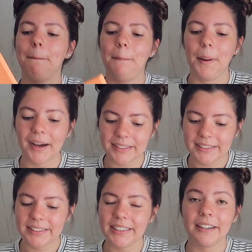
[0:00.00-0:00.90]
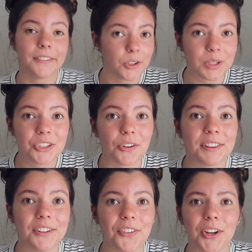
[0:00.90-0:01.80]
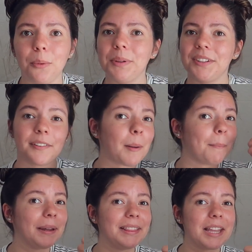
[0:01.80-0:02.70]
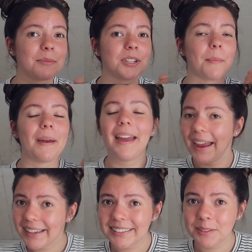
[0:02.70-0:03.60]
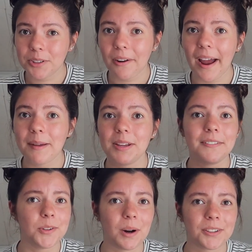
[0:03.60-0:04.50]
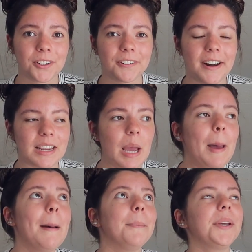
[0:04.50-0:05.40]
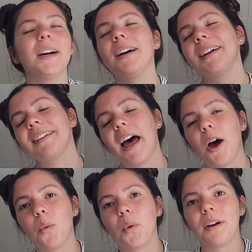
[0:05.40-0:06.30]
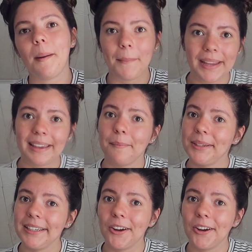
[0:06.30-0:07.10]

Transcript: But if you enjoyed this video, please give it a big thumbs up and subscribe if you aren't already, because that would make me